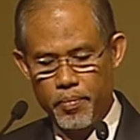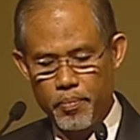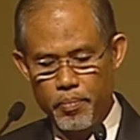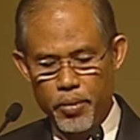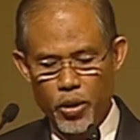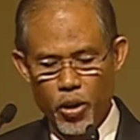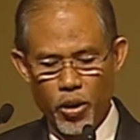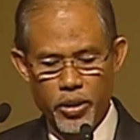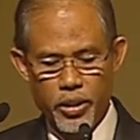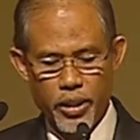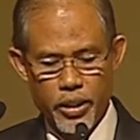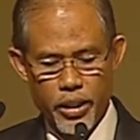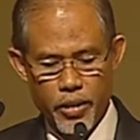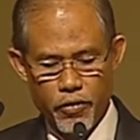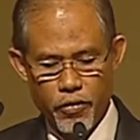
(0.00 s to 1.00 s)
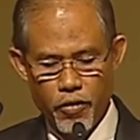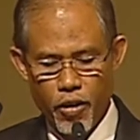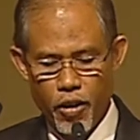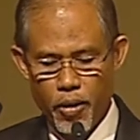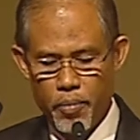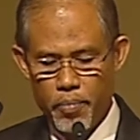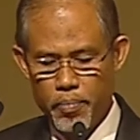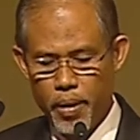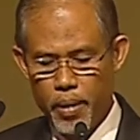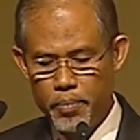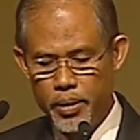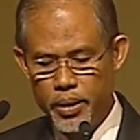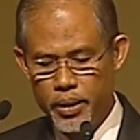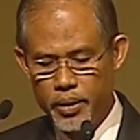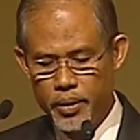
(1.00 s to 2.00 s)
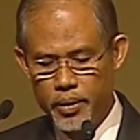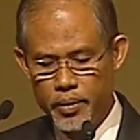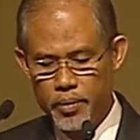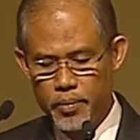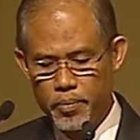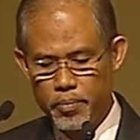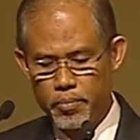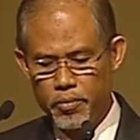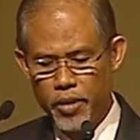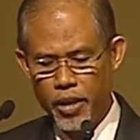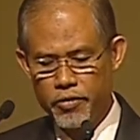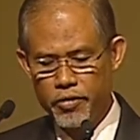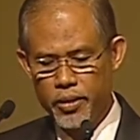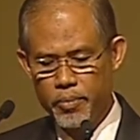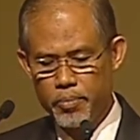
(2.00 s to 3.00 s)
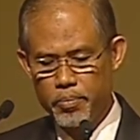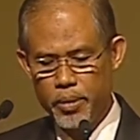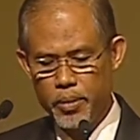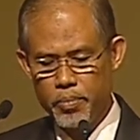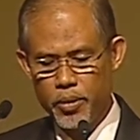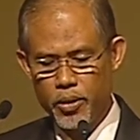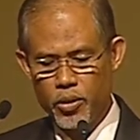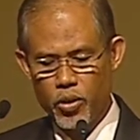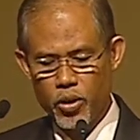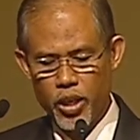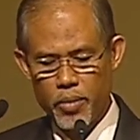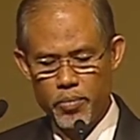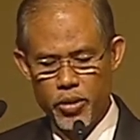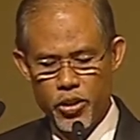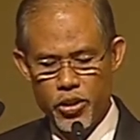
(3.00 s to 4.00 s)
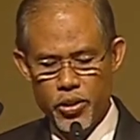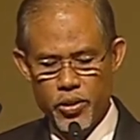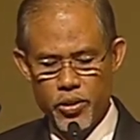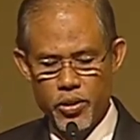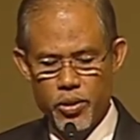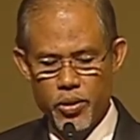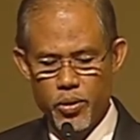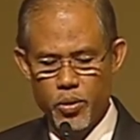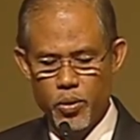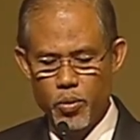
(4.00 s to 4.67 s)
Beyond the need for public-private people collaborations,